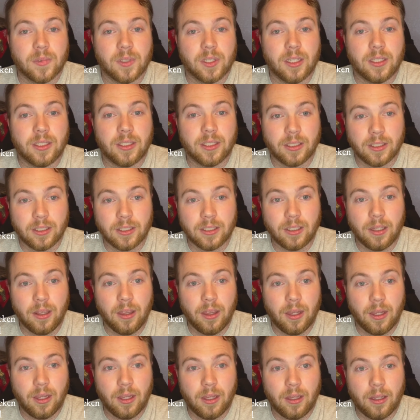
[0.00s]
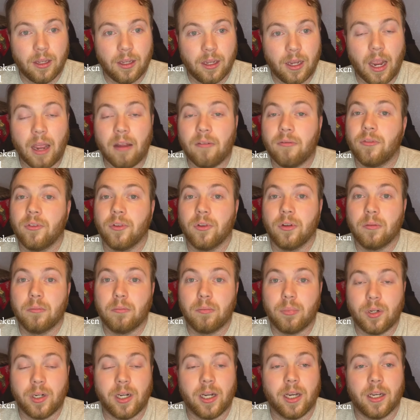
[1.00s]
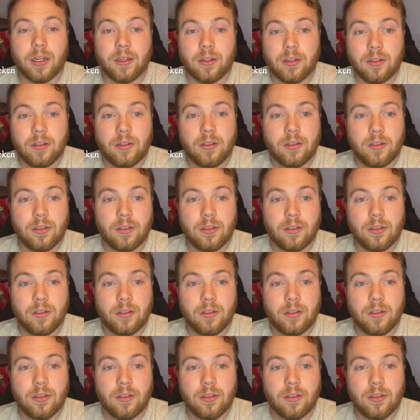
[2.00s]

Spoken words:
it's a good cat food brand.